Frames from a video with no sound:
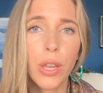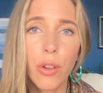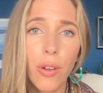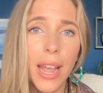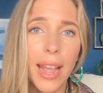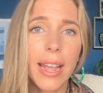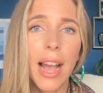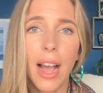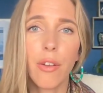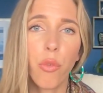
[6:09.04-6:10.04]
you go to
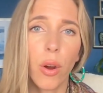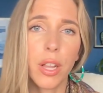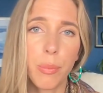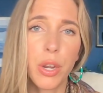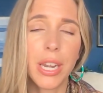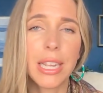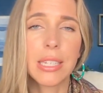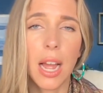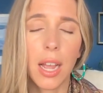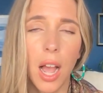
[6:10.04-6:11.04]

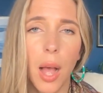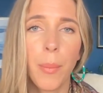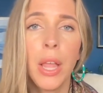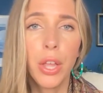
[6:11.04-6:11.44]
ai4community.com,